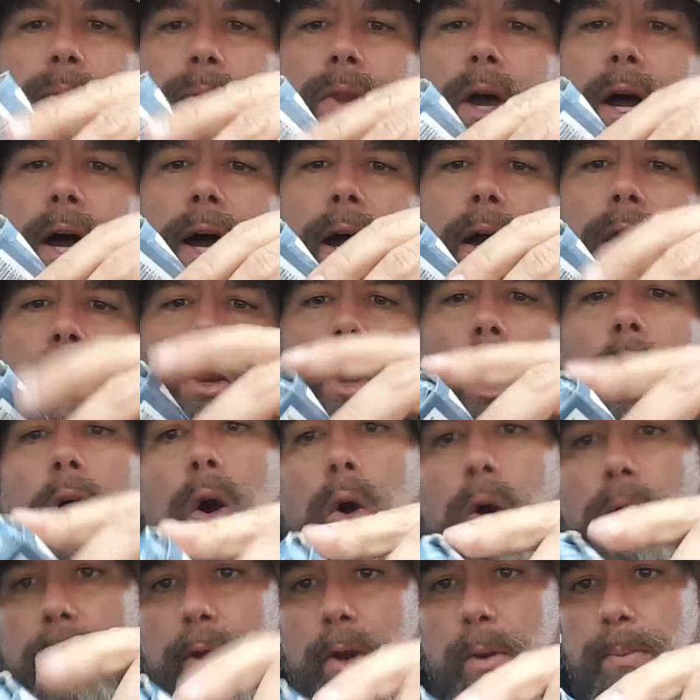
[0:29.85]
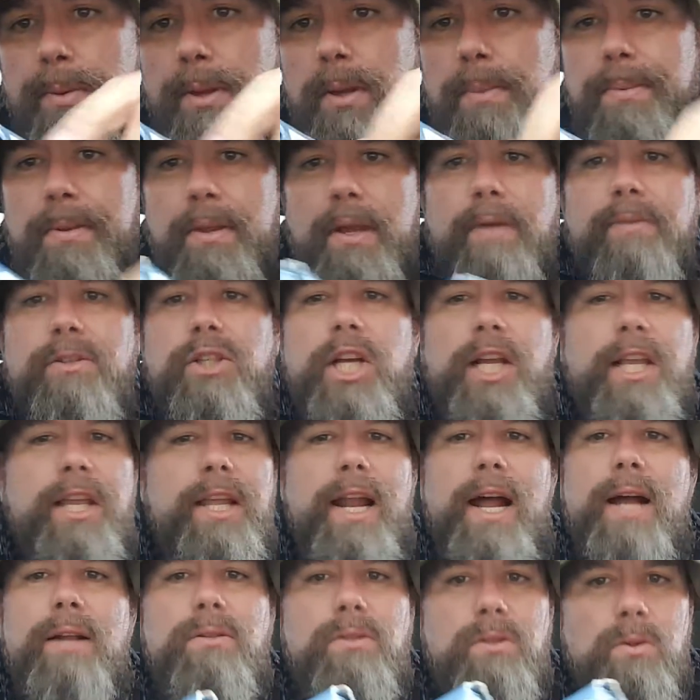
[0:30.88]
I already opened up the knife, checked it
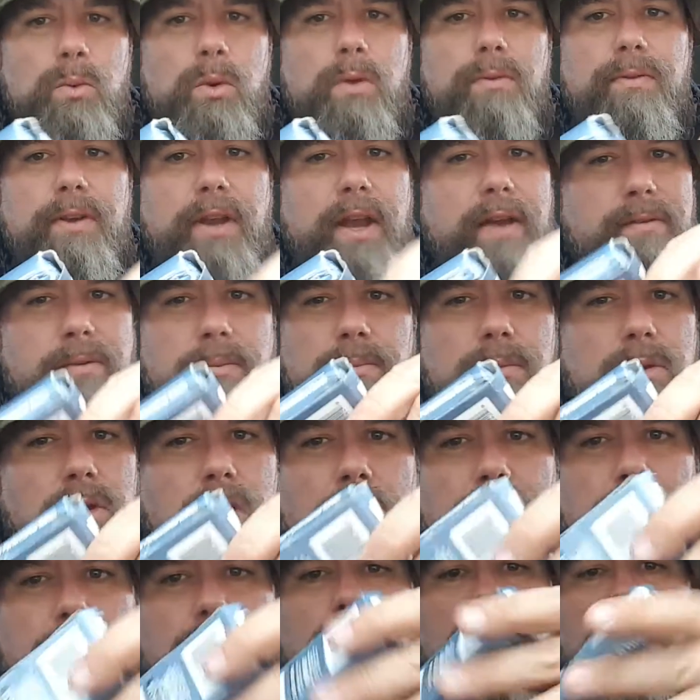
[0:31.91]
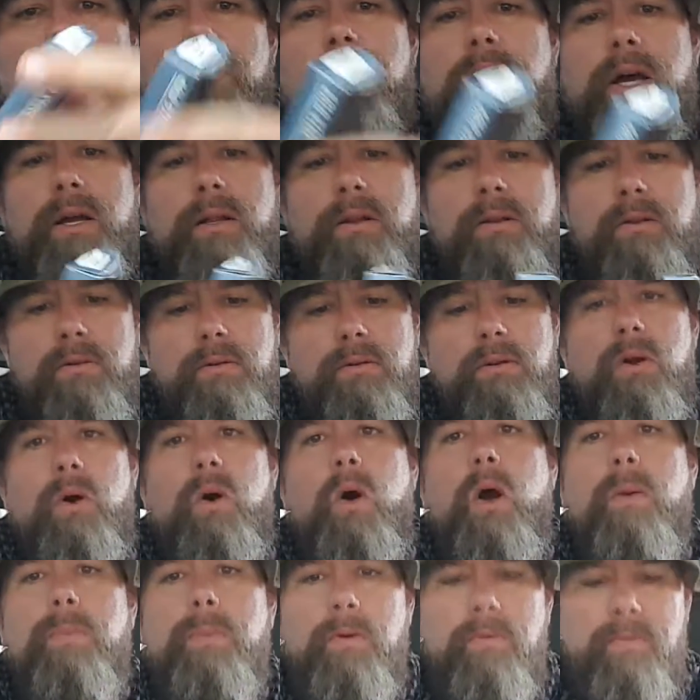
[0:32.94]
out, so we'll forgive them. Nothing was, no
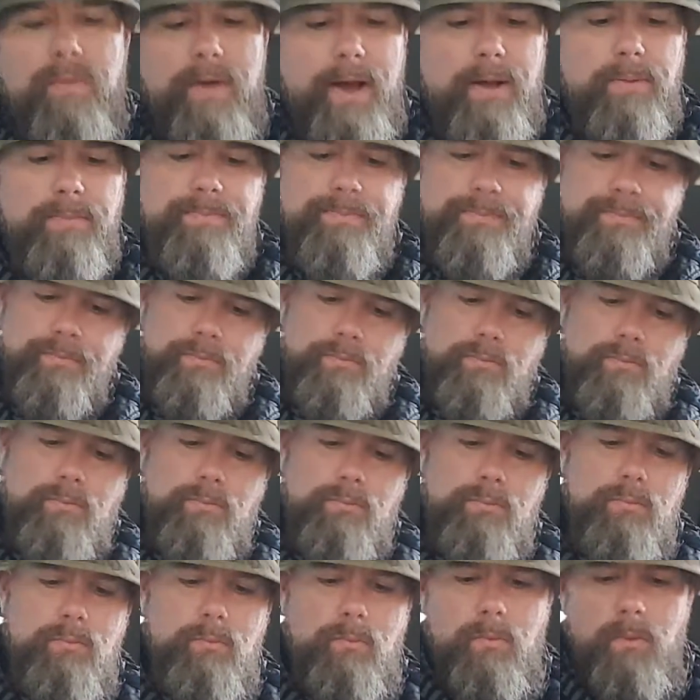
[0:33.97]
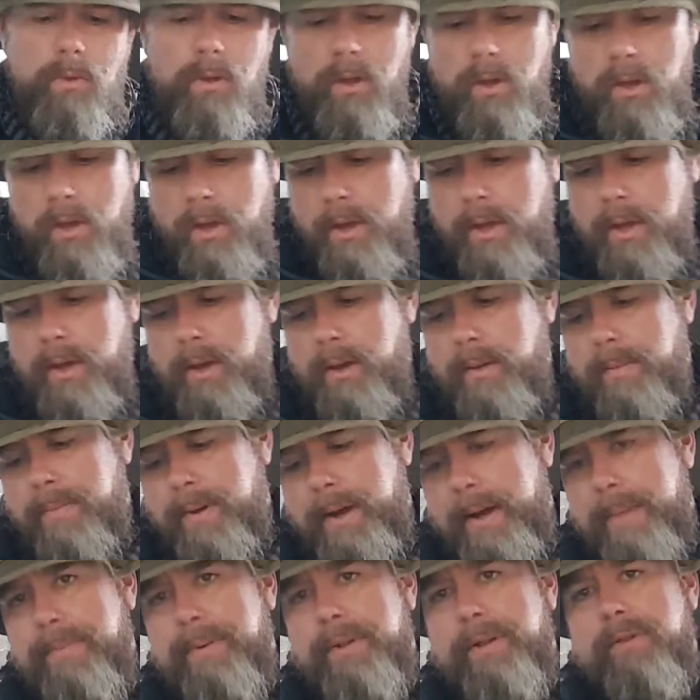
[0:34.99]
harm, no foul.
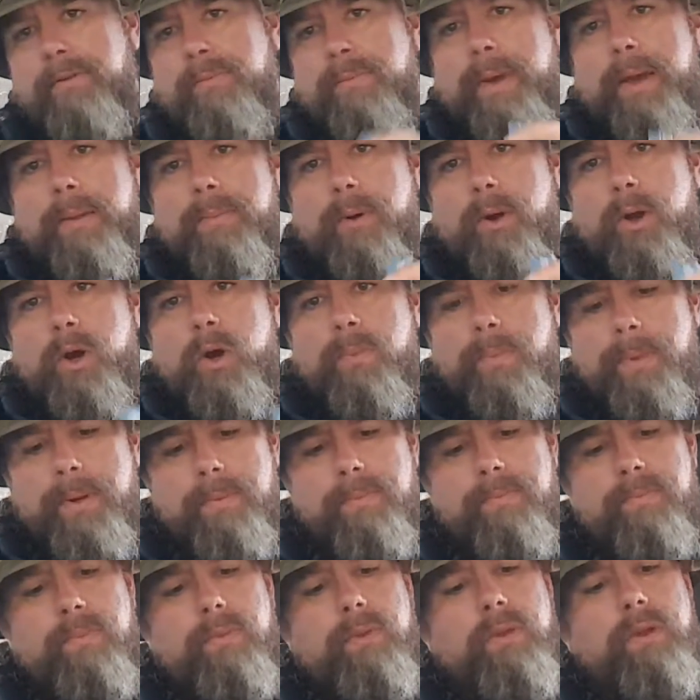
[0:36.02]
Popping this bad boy open.